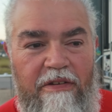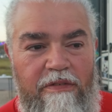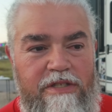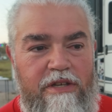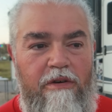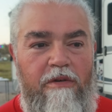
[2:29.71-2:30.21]

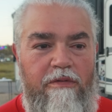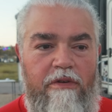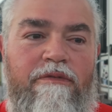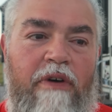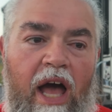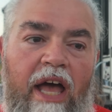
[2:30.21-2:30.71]
So
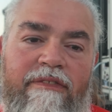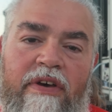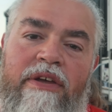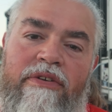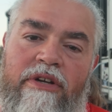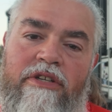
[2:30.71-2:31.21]
for
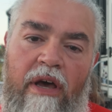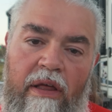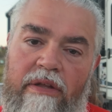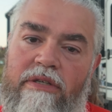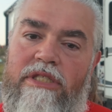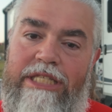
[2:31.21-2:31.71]

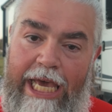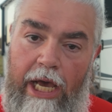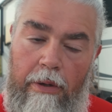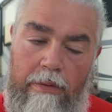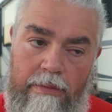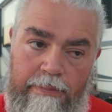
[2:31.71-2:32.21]
$500
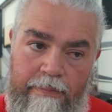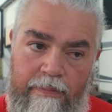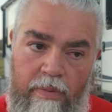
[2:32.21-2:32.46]
down,